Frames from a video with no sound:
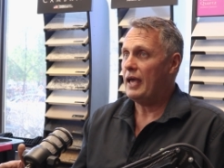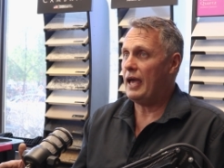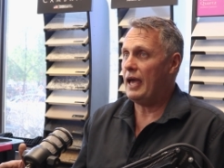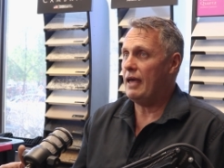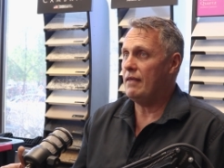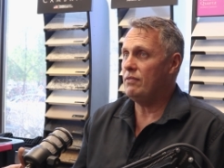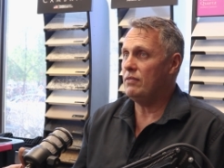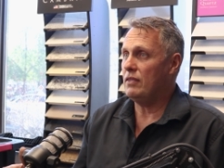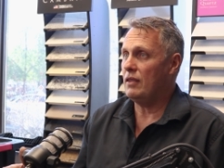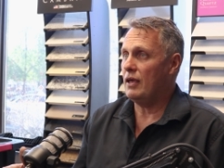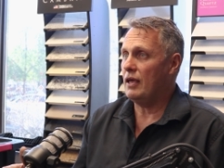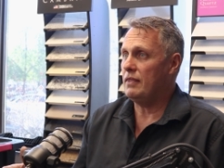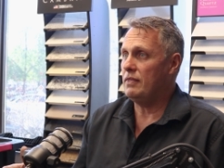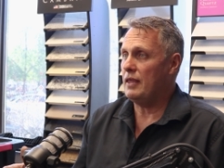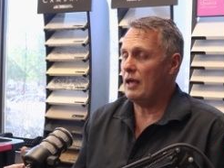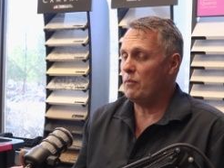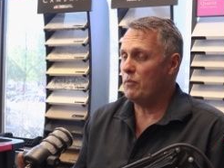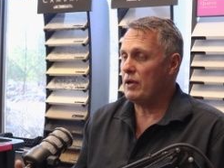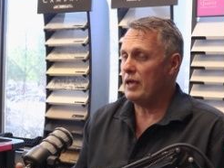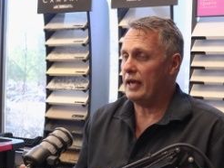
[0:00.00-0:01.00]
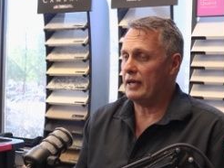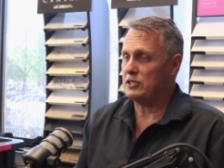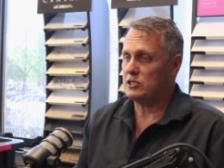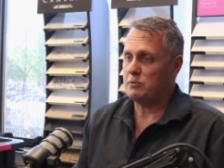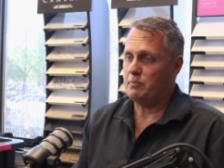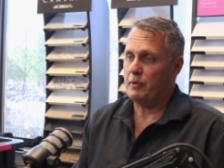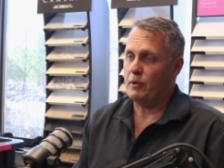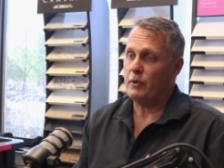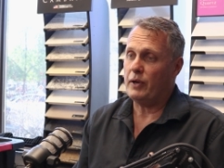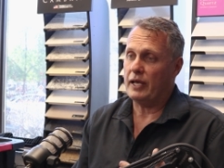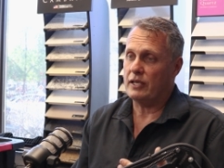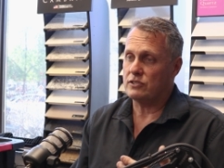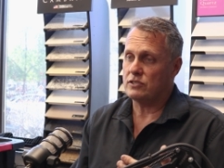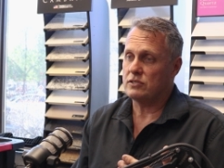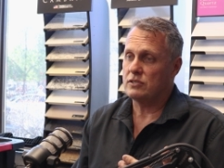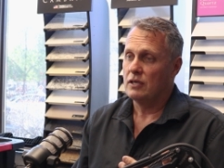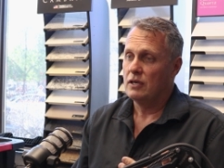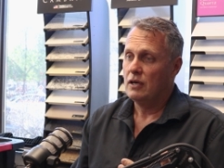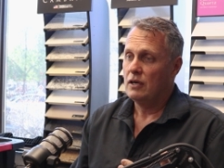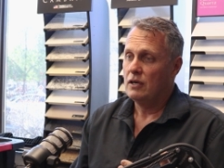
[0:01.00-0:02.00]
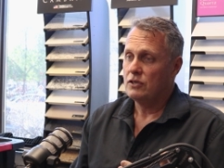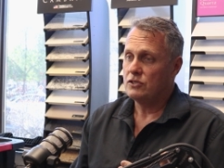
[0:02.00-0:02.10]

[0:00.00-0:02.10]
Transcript: and, and then we experienced